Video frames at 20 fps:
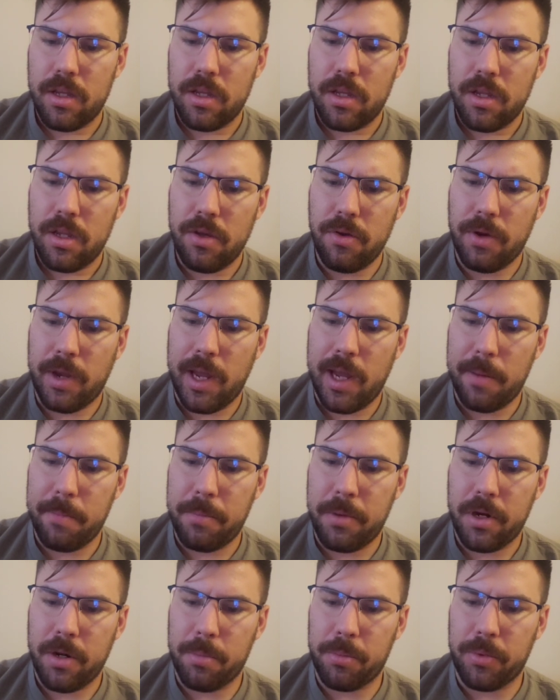you can't
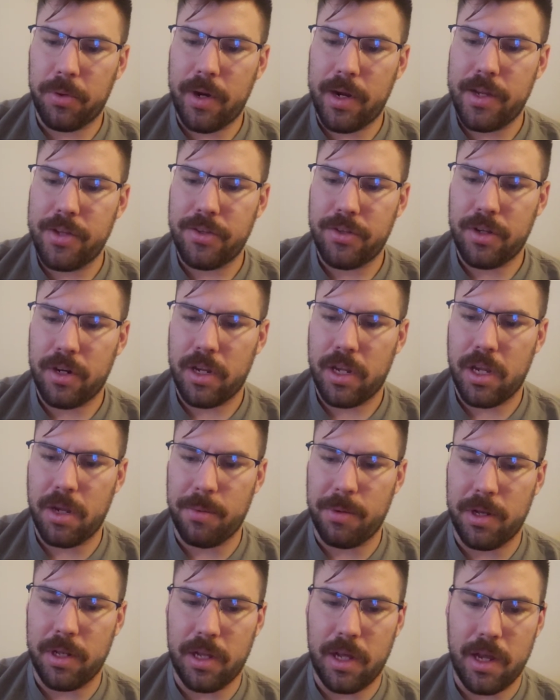put a price on a
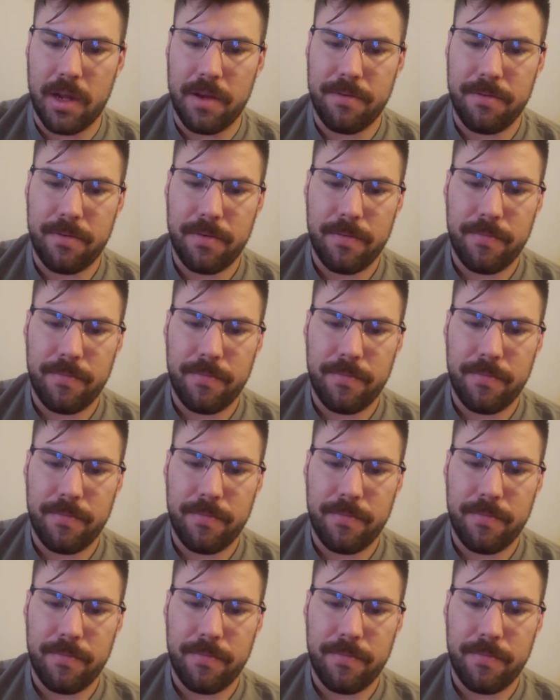human life.